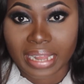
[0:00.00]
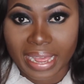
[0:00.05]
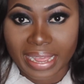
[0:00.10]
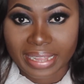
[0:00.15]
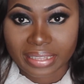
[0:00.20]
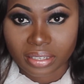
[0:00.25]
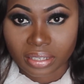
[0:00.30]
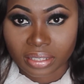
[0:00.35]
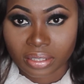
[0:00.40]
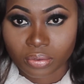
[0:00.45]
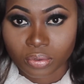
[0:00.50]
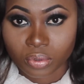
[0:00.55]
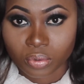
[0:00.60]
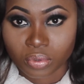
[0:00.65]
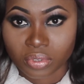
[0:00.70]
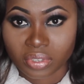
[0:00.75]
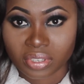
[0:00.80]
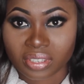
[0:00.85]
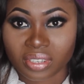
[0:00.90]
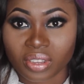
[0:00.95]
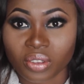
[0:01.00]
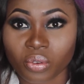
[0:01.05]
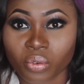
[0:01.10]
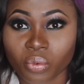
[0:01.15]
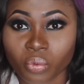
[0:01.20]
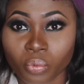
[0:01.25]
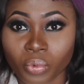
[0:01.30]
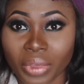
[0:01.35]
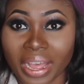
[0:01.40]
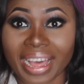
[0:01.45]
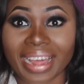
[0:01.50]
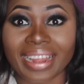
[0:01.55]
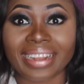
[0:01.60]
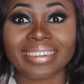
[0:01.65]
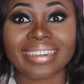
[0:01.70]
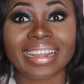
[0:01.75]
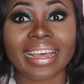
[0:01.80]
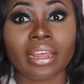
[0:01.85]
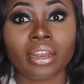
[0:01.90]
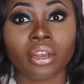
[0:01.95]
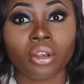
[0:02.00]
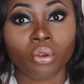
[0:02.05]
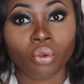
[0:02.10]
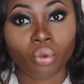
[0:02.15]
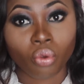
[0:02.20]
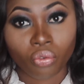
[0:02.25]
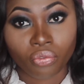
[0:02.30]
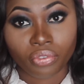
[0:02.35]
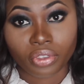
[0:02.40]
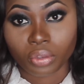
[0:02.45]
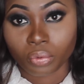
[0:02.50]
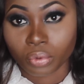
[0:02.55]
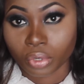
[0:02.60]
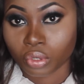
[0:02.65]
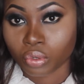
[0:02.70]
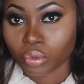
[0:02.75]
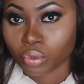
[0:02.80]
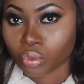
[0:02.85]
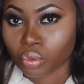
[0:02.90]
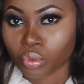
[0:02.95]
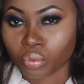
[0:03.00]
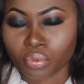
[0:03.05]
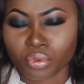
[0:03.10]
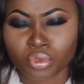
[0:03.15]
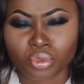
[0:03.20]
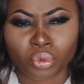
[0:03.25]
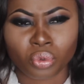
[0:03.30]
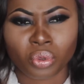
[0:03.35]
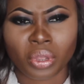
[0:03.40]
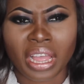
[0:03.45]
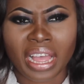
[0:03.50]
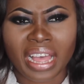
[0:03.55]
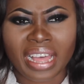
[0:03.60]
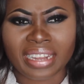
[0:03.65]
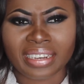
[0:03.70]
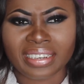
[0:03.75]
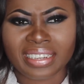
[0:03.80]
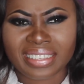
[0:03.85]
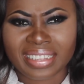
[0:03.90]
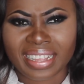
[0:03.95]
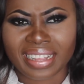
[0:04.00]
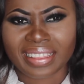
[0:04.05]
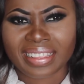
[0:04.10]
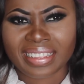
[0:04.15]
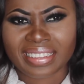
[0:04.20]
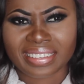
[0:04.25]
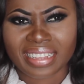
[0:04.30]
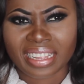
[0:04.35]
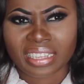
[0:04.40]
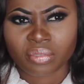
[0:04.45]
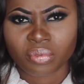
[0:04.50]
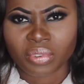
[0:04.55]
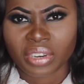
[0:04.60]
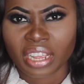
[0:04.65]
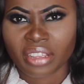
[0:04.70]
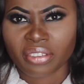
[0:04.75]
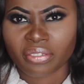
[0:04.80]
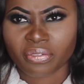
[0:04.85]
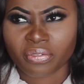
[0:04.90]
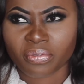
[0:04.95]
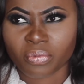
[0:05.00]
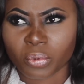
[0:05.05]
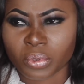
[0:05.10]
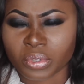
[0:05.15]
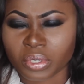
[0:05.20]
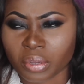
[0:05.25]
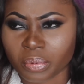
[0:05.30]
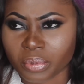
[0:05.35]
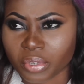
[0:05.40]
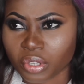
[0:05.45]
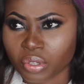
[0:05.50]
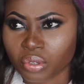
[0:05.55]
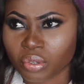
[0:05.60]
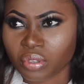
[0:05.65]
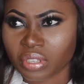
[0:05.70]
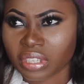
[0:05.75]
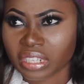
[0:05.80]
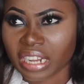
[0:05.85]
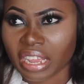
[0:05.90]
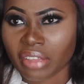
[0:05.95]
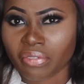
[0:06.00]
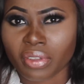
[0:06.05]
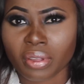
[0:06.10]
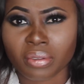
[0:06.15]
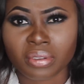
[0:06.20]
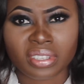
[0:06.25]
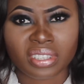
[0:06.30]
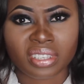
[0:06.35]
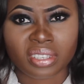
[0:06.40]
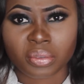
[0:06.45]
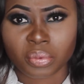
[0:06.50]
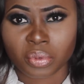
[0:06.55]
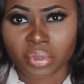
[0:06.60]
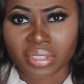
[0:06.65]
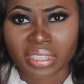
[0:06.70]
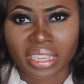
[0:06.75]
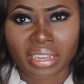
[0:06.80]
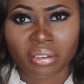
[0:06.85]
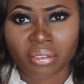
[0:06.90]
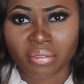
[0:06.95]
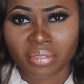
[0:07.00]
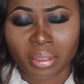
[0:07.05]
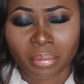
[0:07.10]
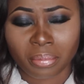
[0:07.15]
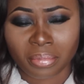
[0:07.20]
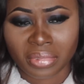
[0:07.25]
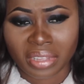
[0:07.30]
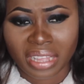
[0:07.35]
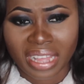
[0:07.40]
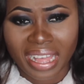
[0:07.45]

I take those ones, and I love ewedu soup. So these are things that when I was substituting, I found it because I love them.